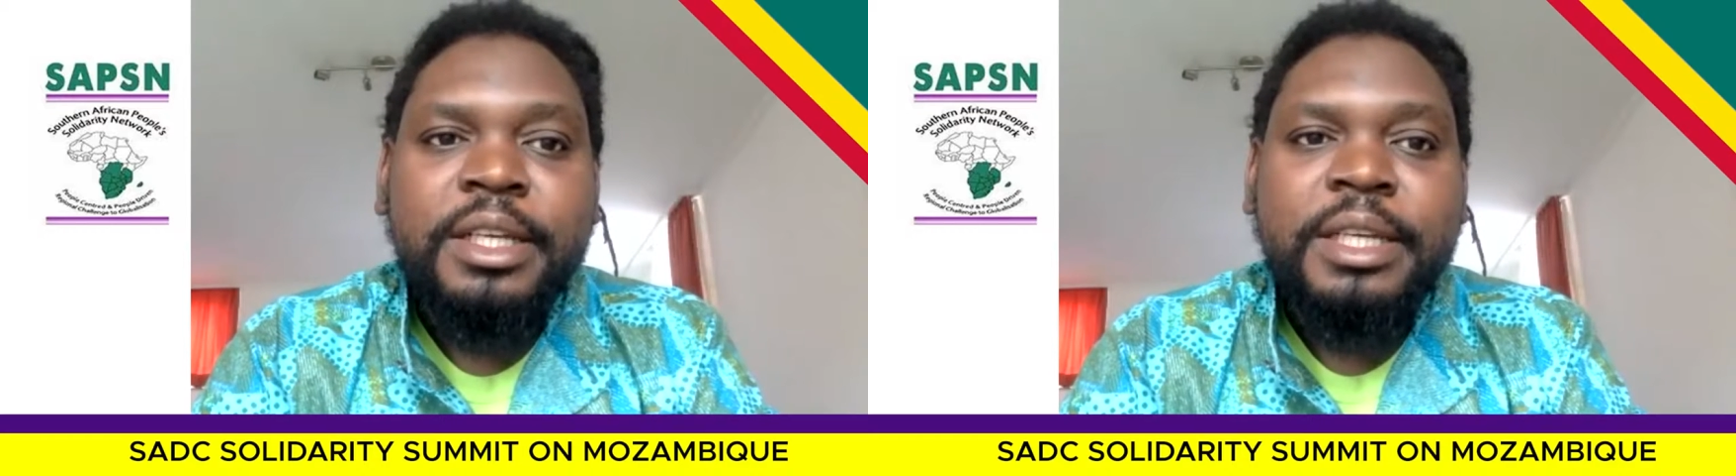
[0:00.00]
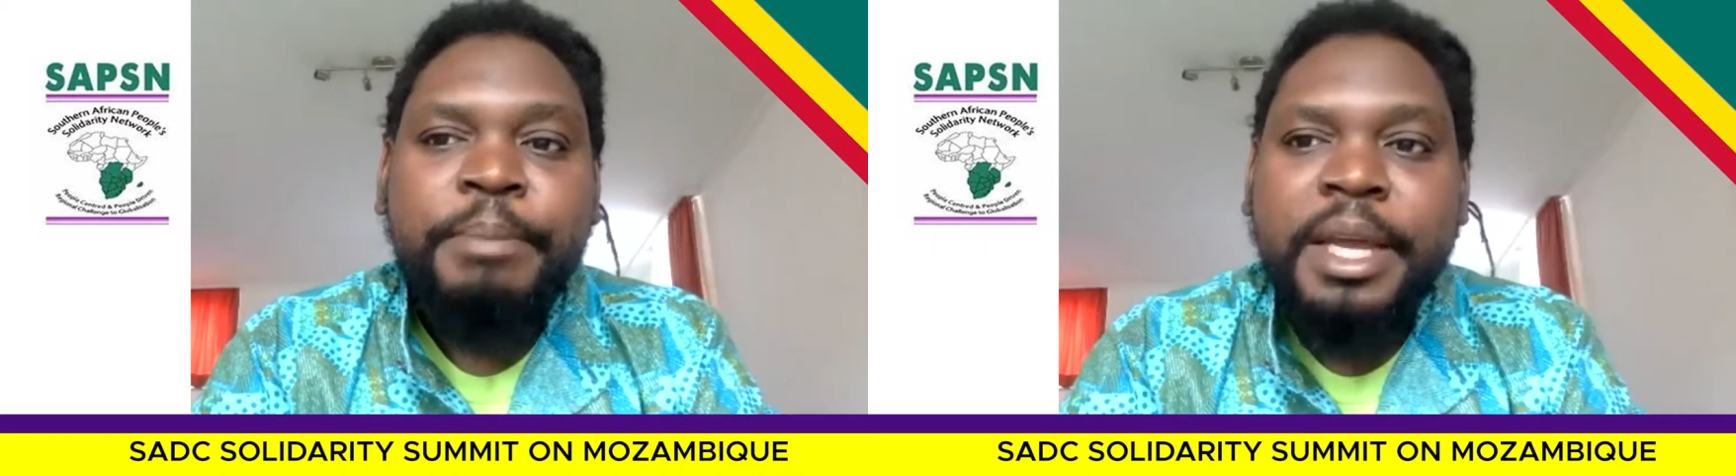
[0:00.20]

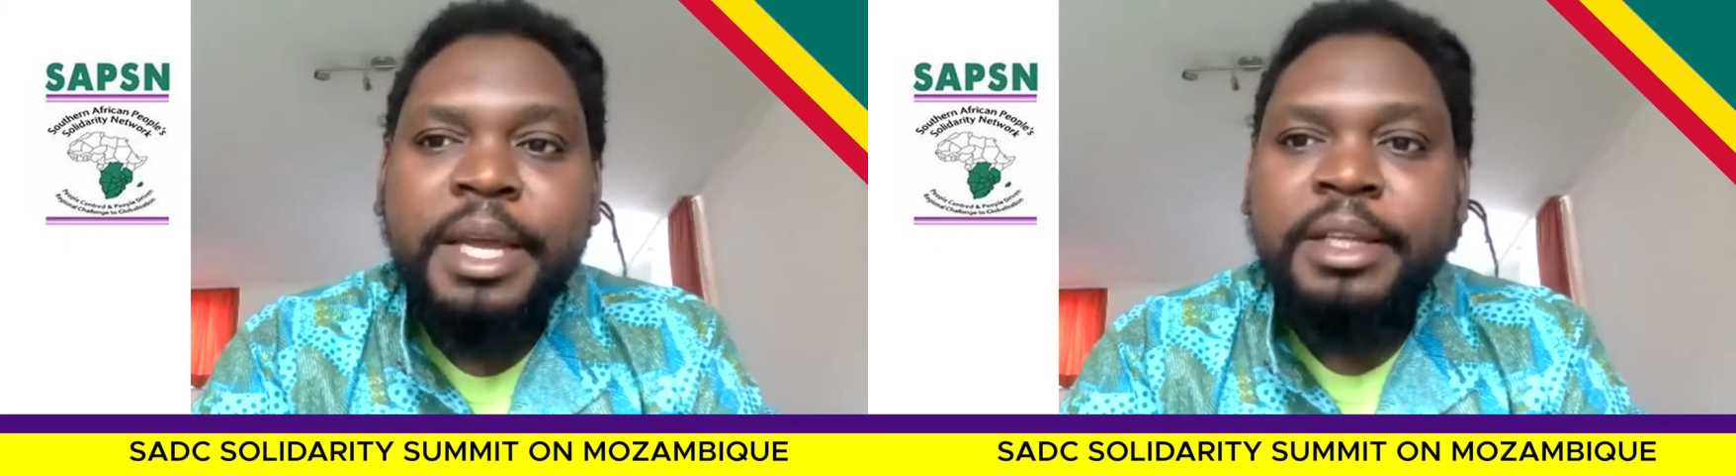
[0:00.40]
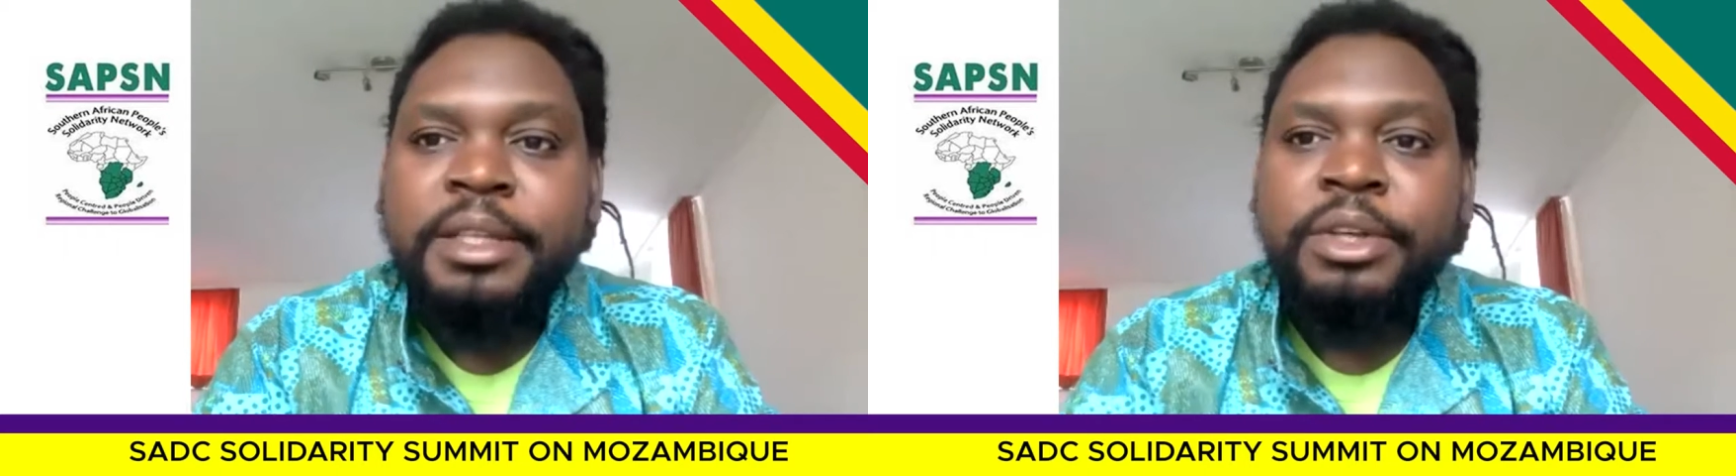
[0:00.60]

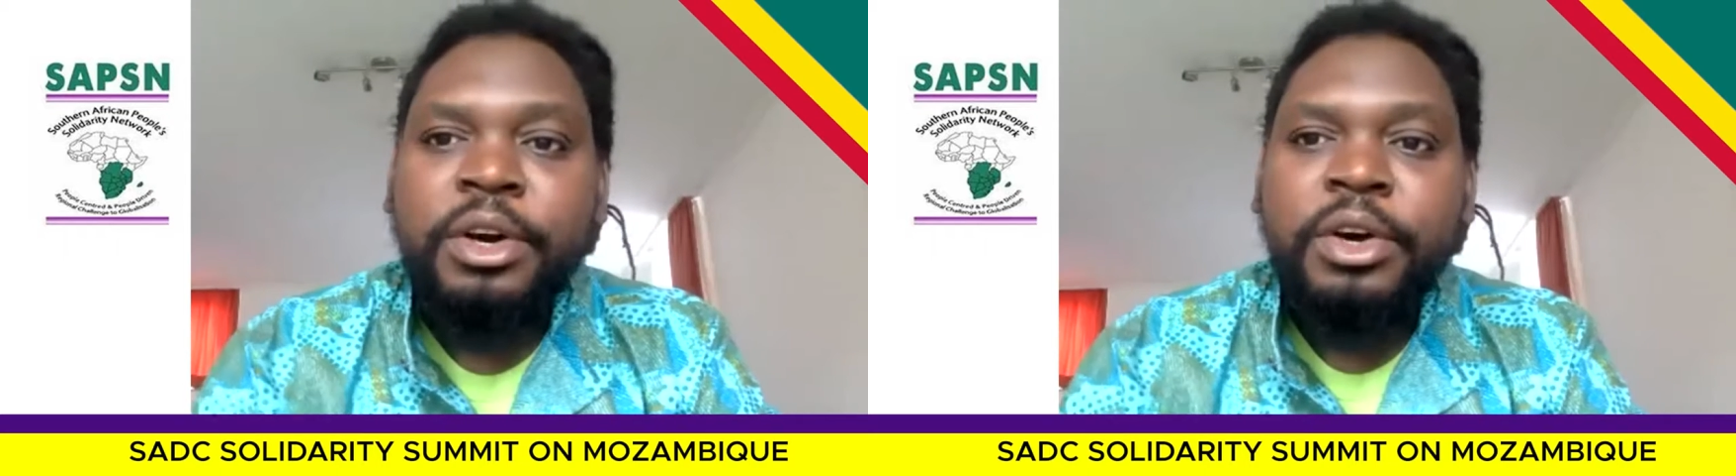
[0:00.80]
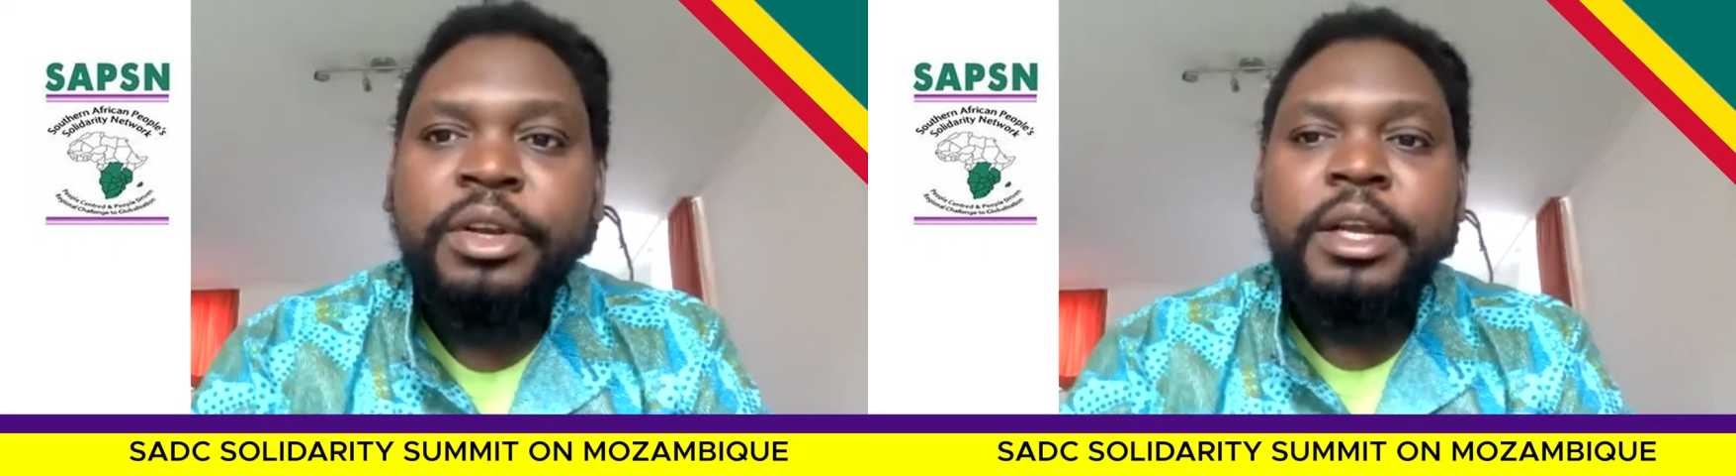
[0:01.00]
dependent
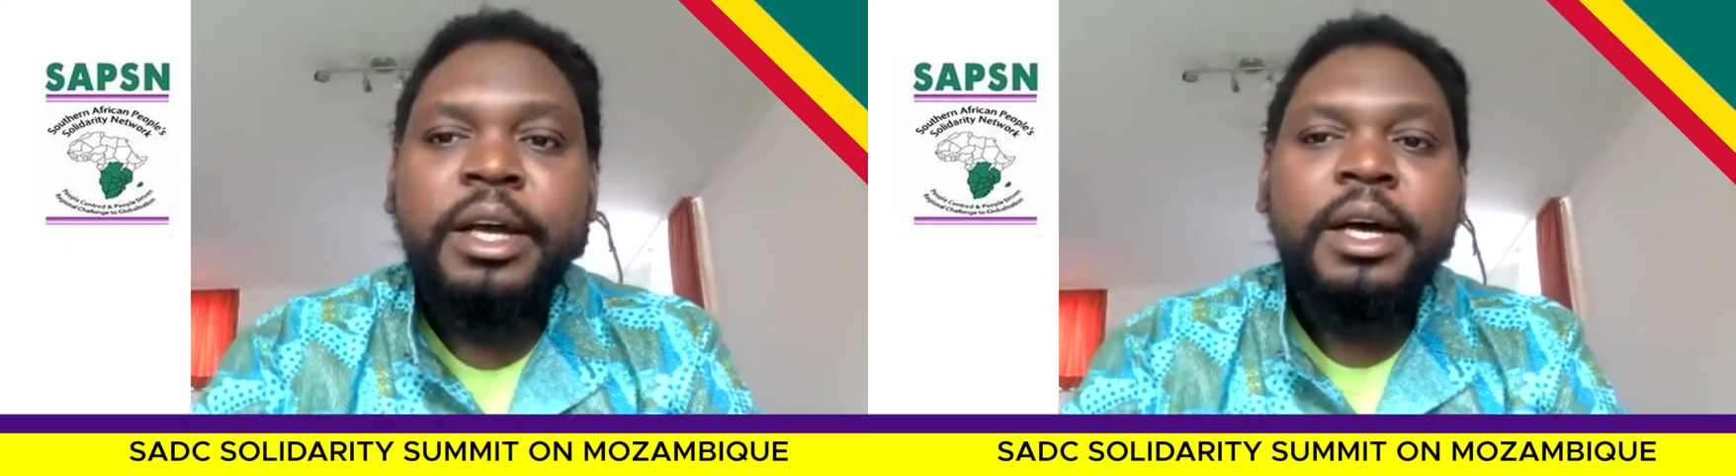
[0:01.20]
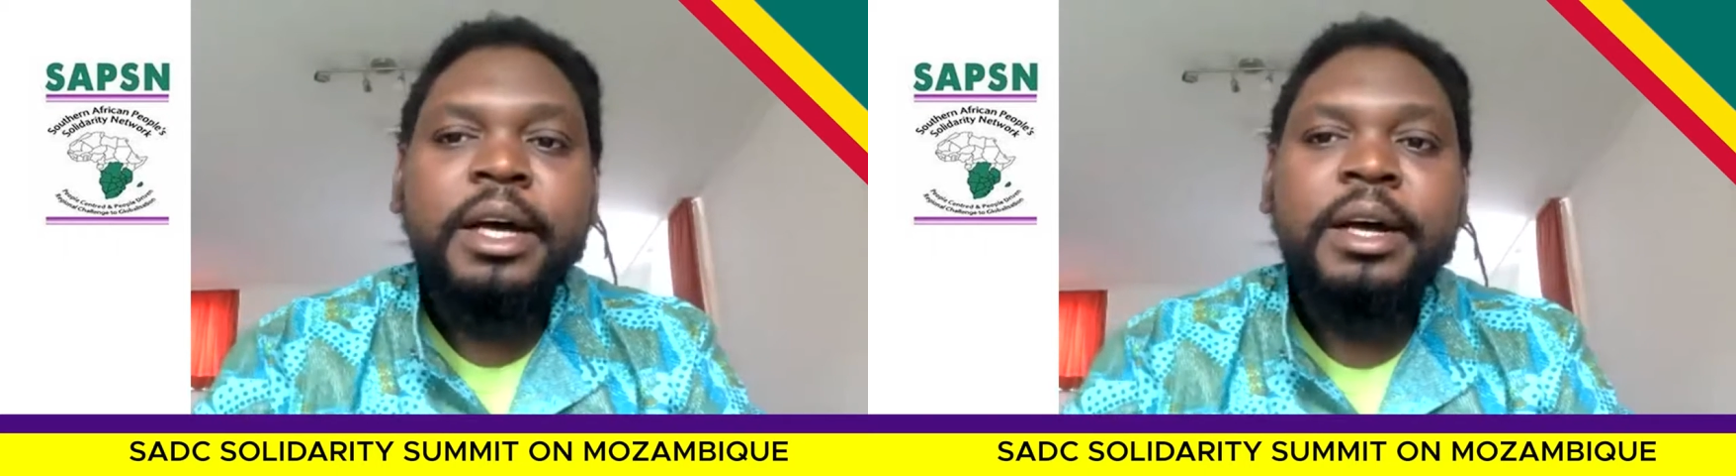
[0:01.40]
on